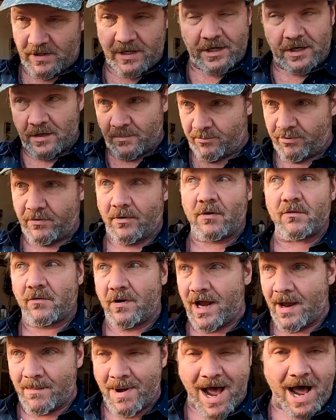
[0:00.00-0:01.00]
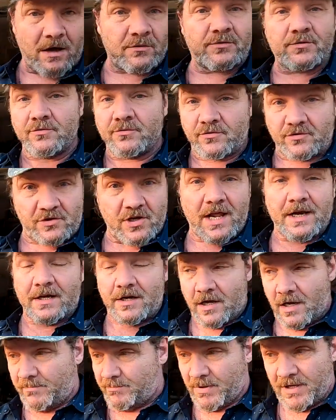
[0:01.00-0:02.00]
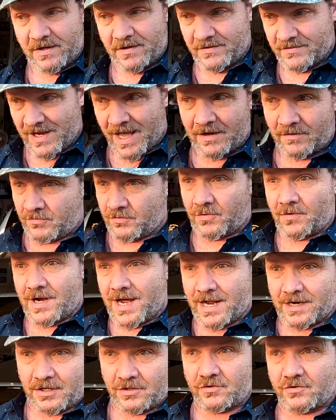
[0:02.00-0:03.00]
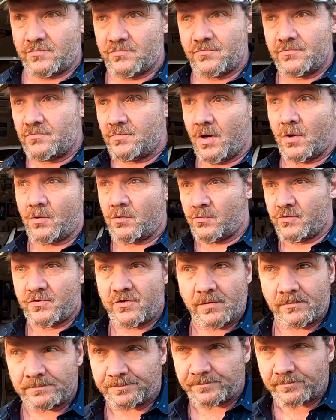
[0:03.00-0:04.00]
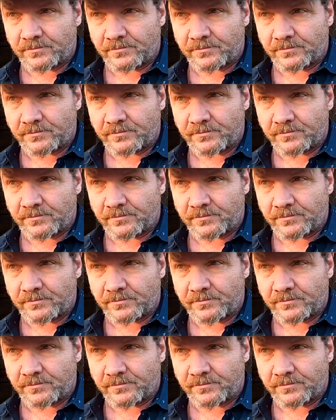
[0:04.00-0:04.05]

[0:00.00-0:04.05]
in the program how to set it up, because I don't know how to do those,